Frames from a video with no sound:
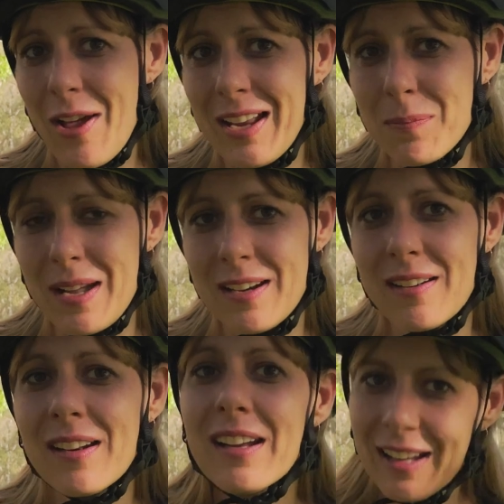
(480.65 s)
like button
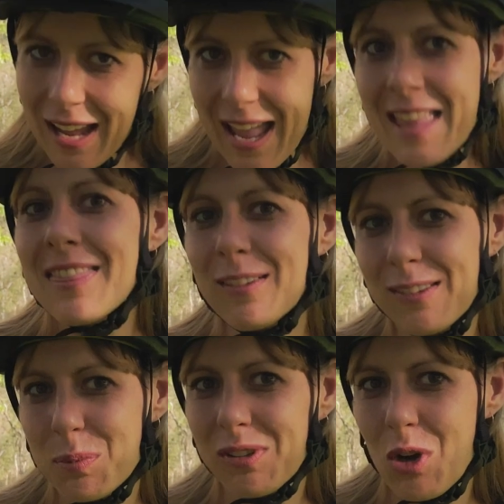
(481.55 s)
and the
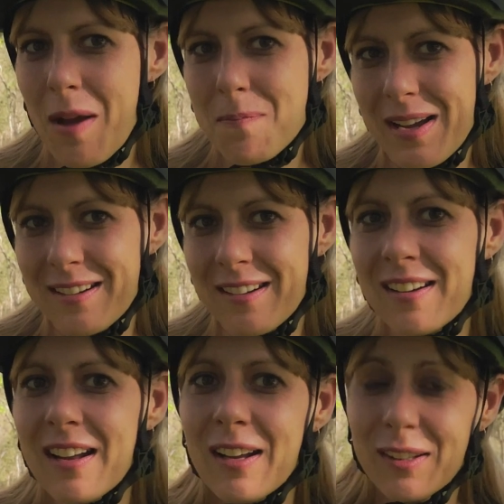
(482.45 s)
subscribe
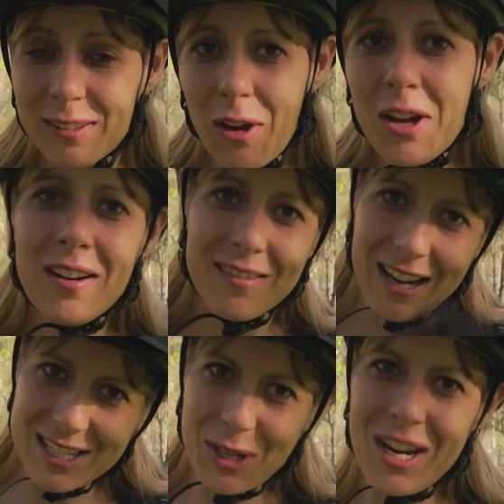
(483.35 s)
button. So,
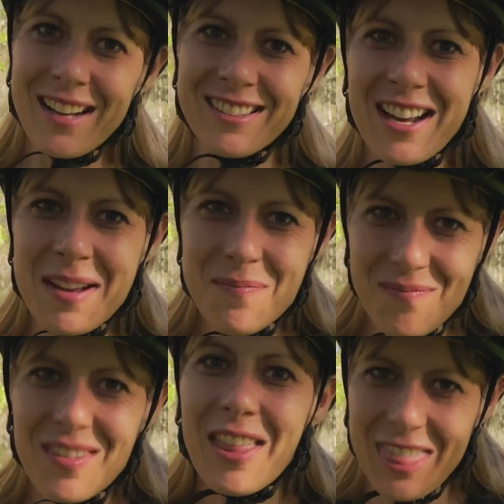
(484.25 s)
until next time,
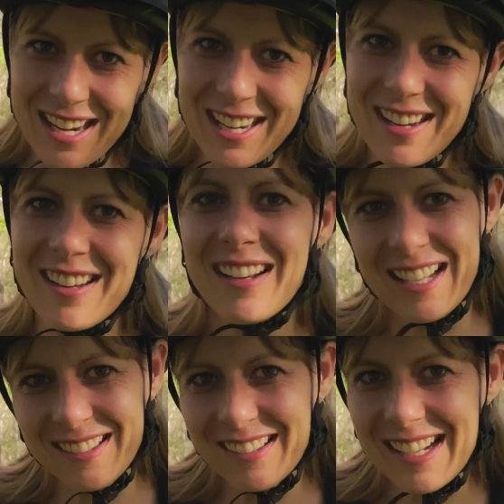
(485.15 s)
thank you
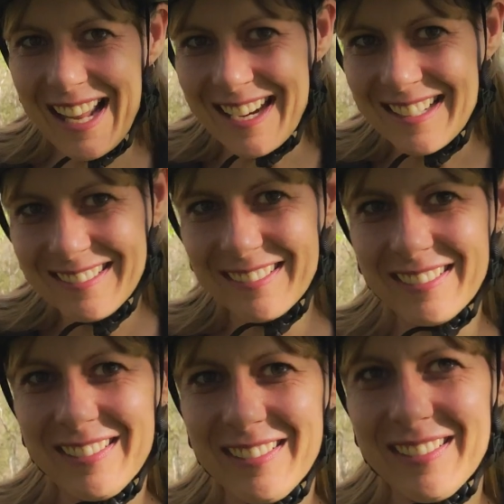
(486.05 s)
and see you
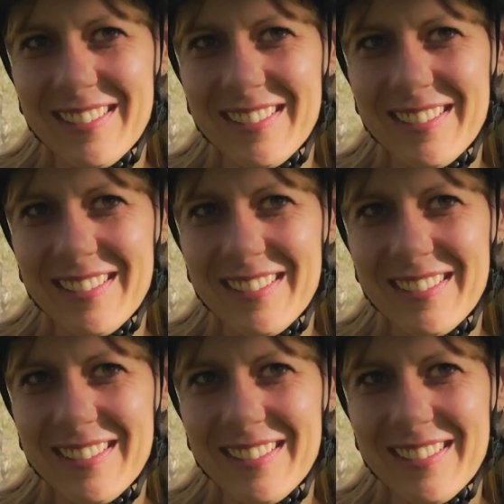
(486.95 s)
later.